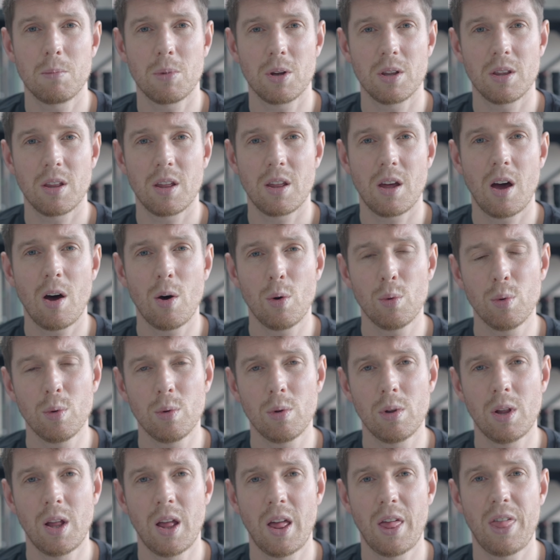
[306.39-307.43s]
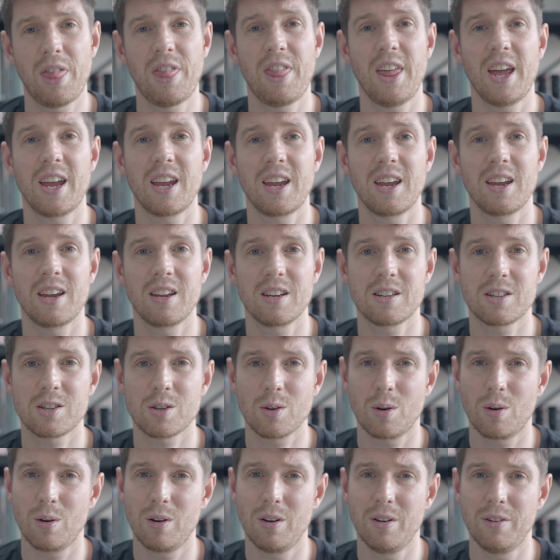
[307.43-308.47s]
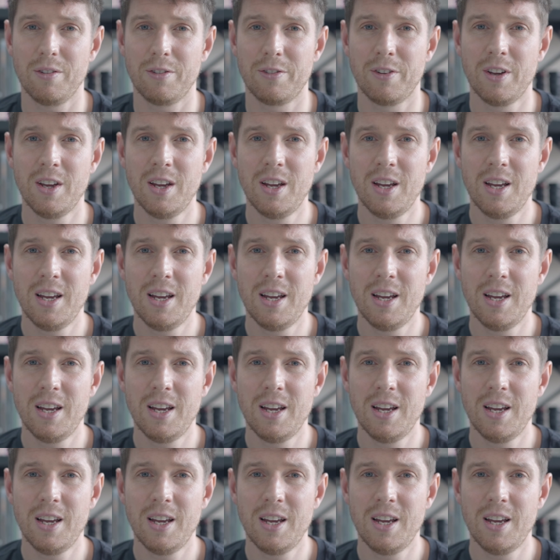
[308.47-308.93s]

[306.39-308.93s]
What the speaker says: But the whole thing sort of